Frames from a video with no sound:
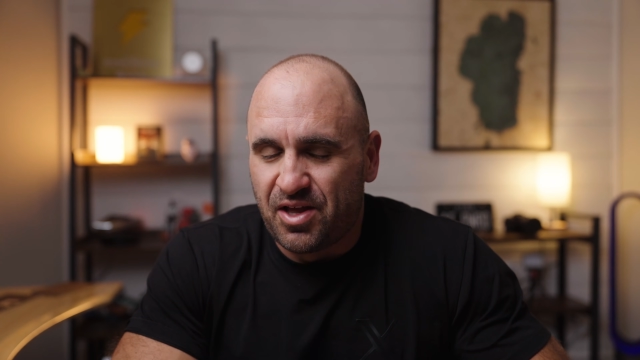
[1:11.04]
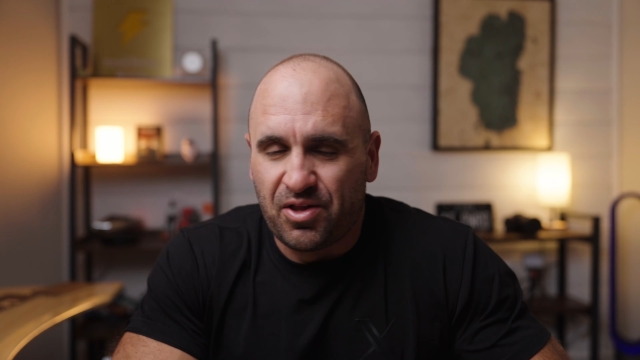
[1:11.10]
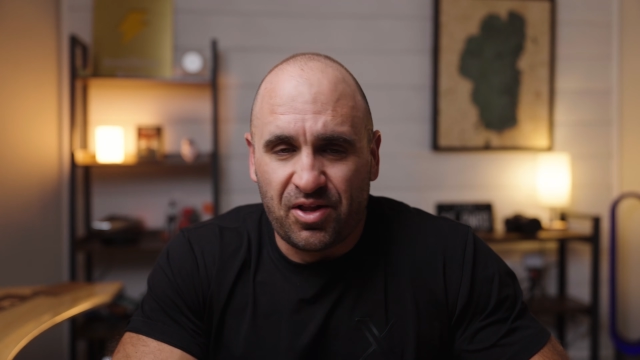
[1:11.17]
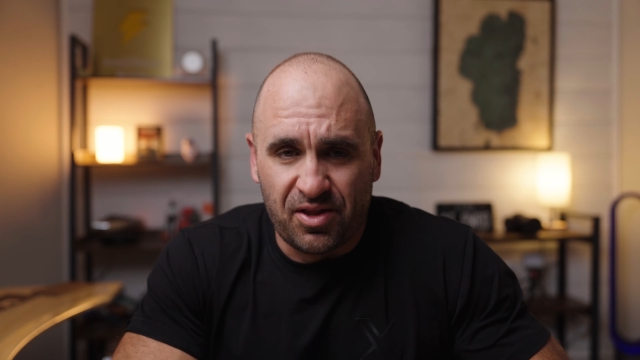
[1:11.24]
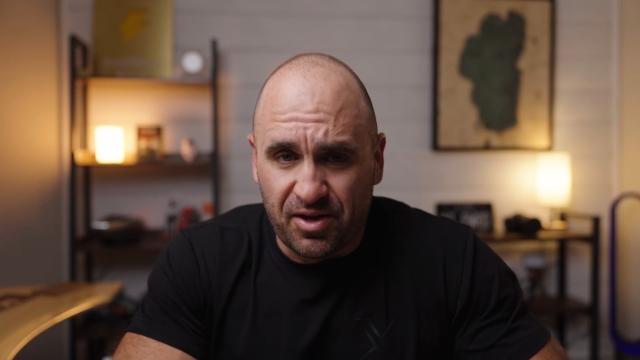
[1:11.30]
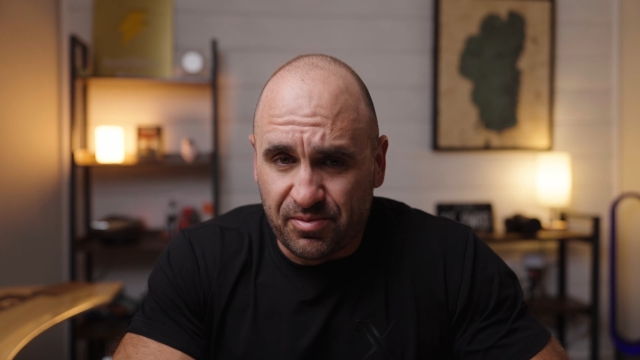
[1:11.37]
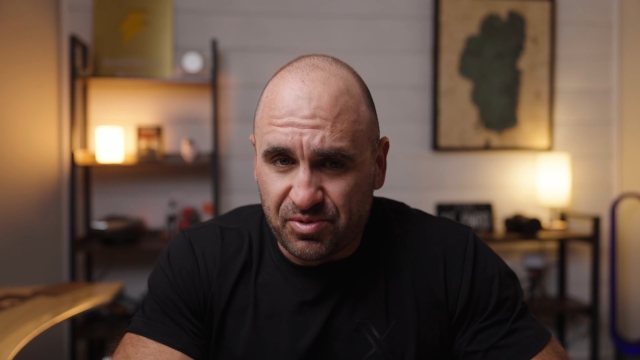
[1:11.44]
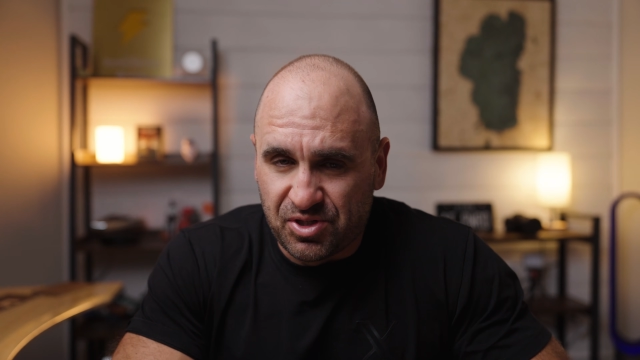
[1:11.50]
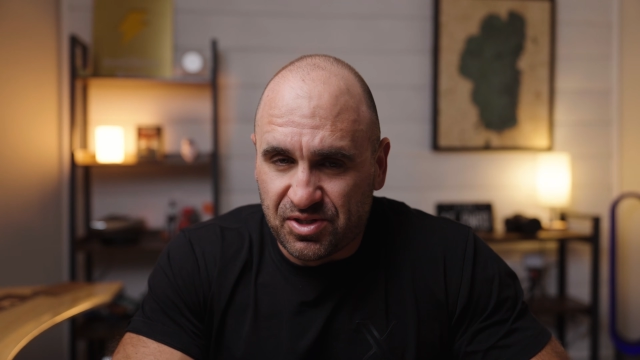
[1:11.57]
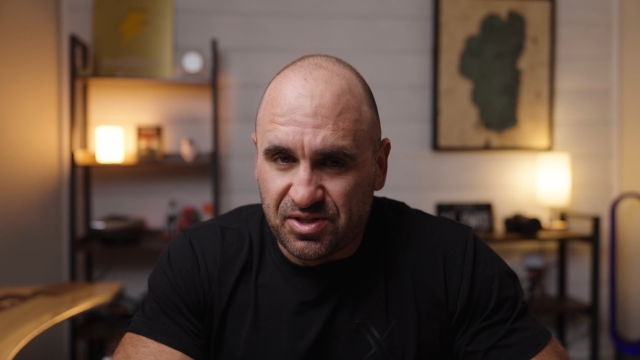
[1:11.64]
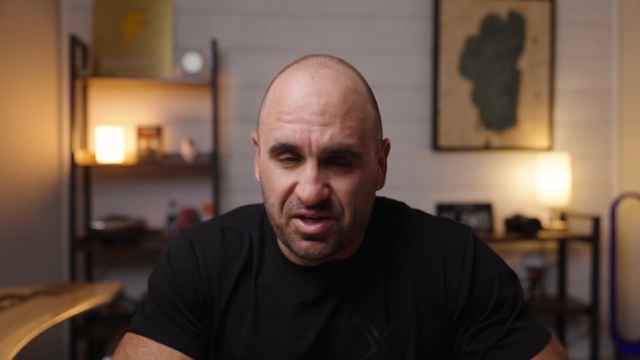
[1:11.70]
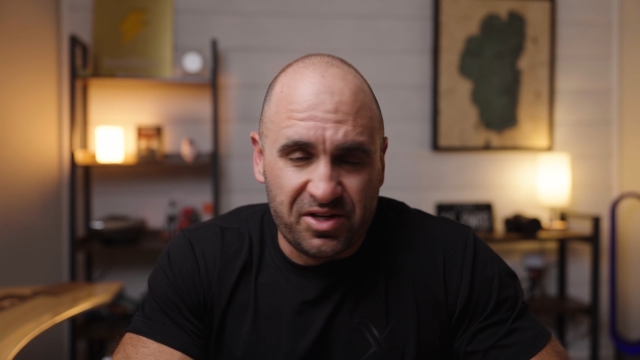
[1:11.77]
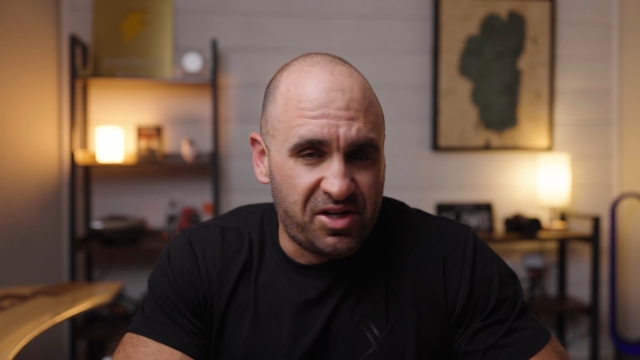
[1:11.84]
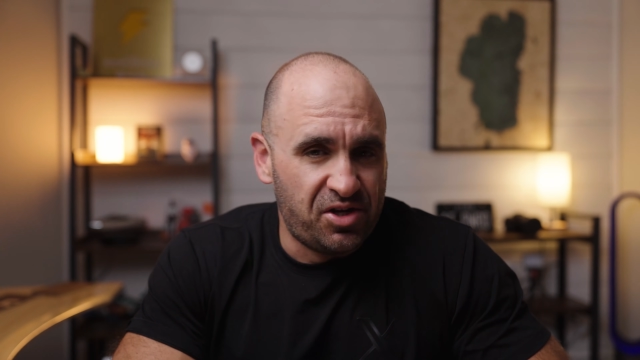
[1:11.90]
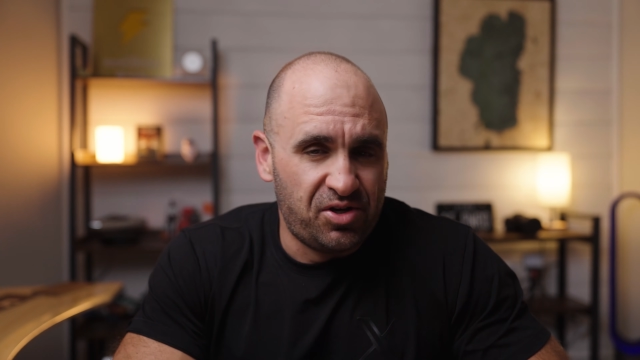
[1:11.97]
LLMs just
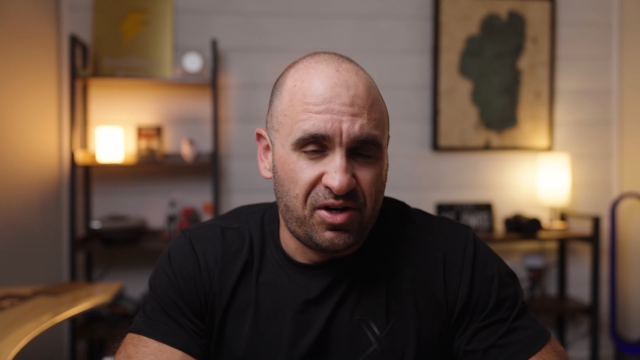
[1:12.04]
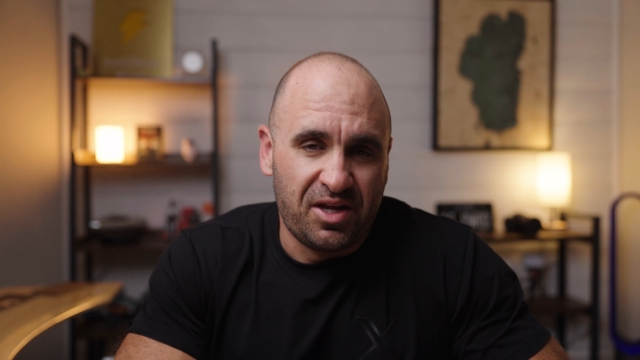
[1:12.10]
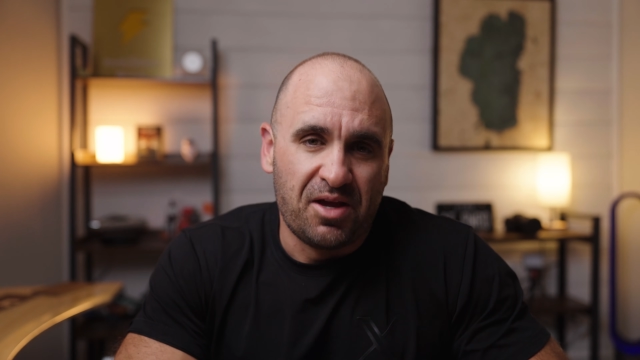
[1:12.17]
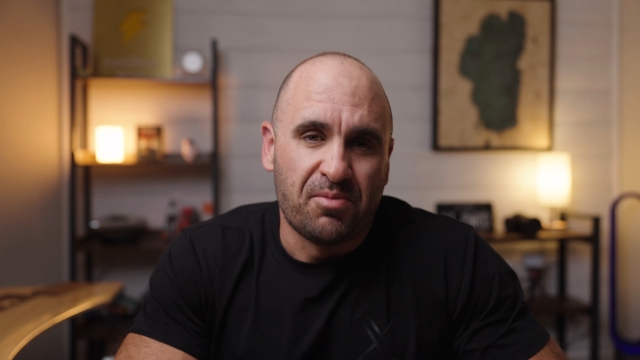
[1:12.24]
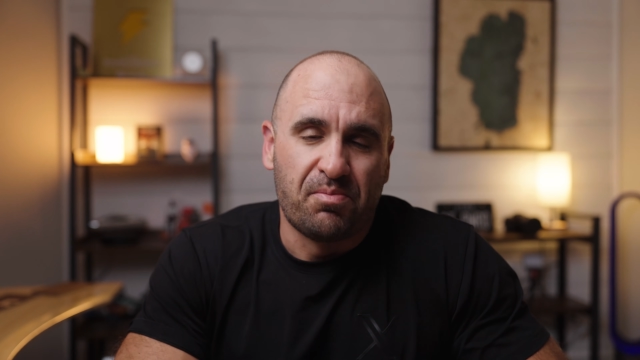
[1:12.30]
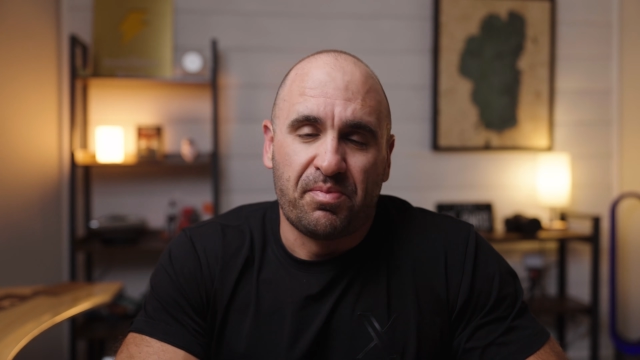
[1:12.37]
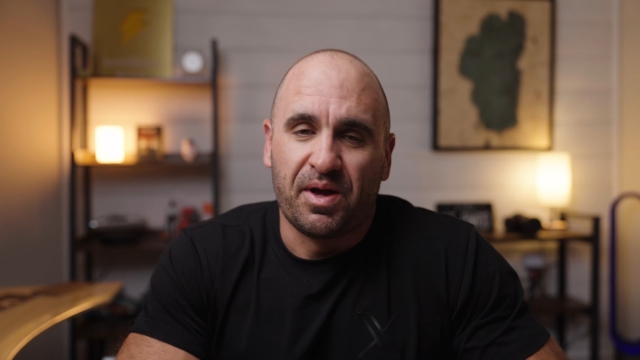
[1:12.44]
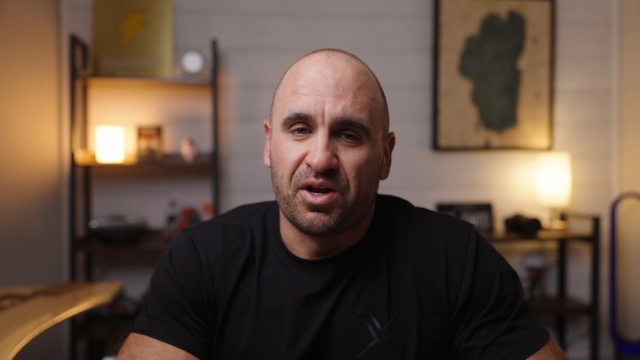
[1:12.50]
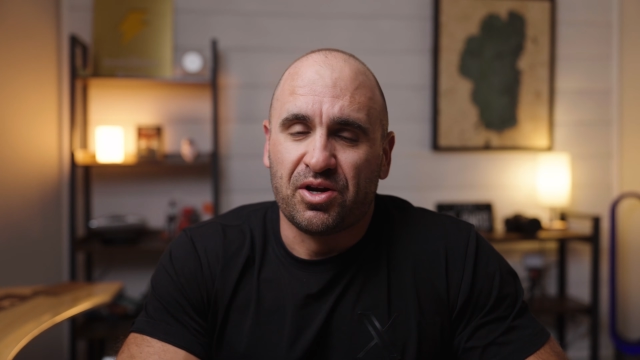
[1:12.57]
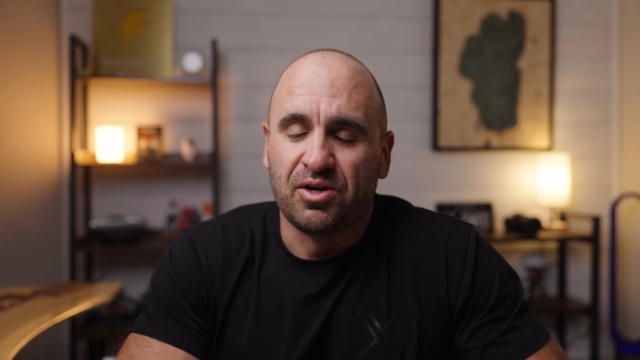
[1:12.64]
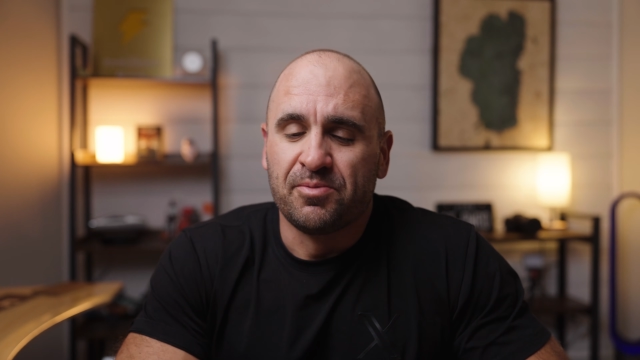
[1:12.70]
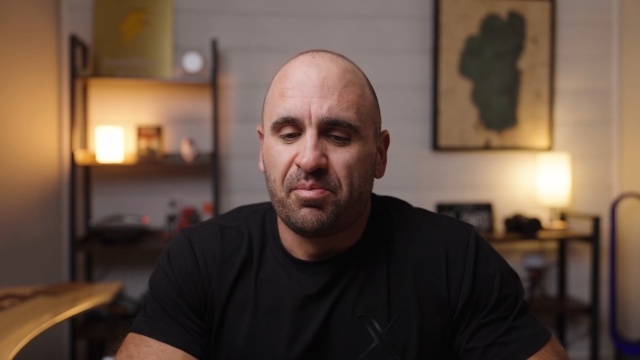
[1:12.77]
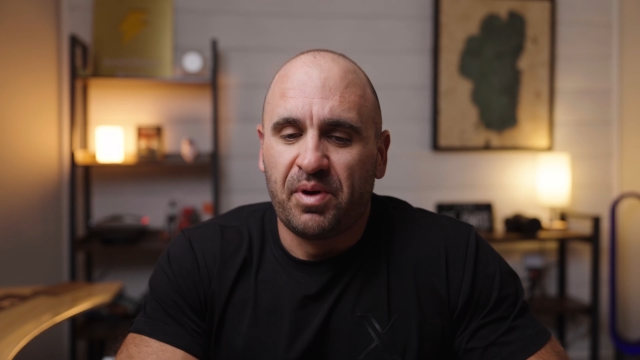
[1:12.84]
continue to get better,